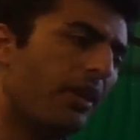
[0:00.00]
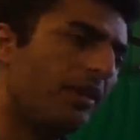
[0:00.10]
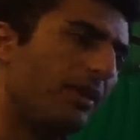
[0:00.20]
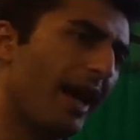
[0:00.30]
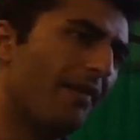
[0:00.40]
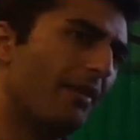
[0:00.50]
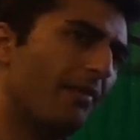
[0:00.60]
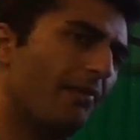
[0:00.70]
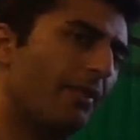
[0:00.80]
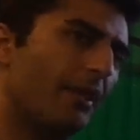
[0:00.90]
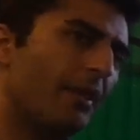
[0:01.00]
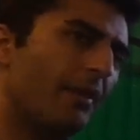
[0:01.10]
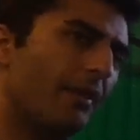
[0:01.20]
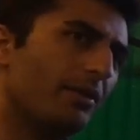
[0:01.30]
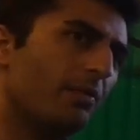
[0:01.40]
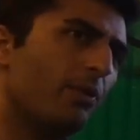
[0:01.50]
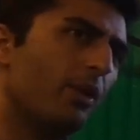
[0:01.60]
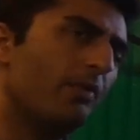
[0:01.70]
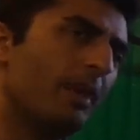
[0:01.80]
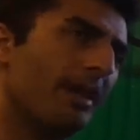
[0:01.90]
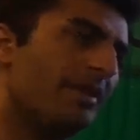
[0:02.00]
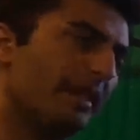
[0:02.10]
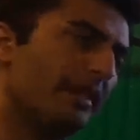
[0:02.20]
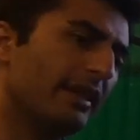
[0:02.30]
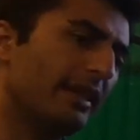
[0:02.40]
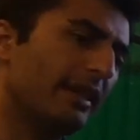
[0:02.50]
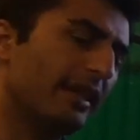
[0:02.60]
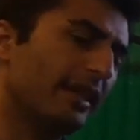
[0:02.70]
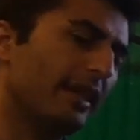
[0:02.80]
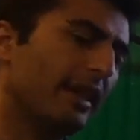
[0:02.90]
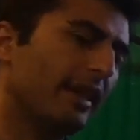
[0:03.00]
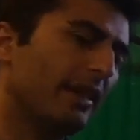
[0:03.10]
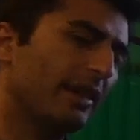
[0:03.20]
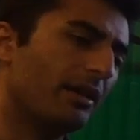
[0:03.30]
to put basically a